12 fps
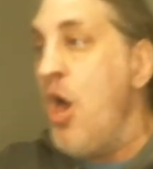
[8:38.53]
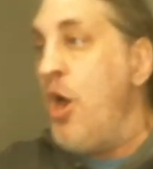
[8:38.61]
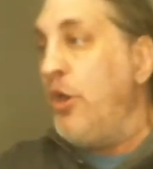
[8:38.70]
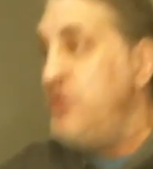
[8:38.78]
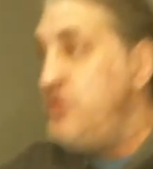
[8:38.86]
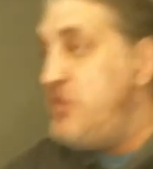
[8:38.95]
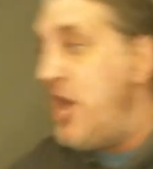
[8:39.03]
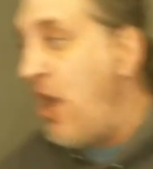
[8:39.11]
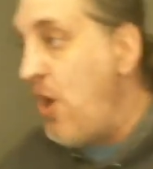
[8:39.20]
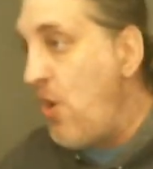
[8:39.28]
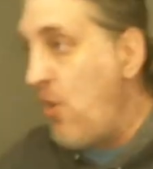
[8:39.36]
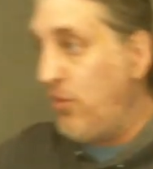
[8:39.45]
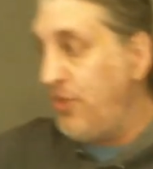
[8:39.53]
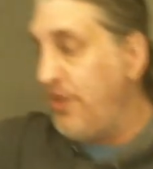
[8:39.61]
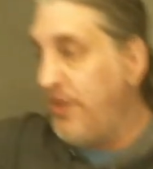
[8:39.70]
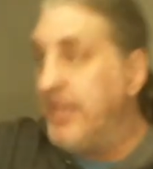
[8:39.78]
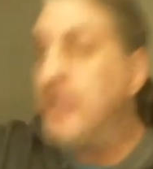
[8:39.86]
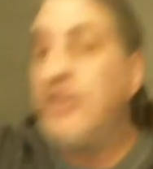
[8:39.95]
know the
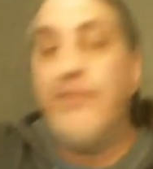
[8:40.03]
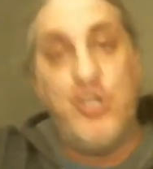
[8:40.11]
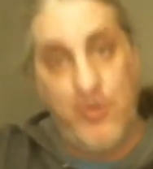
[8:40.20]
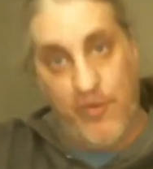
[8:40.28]
individual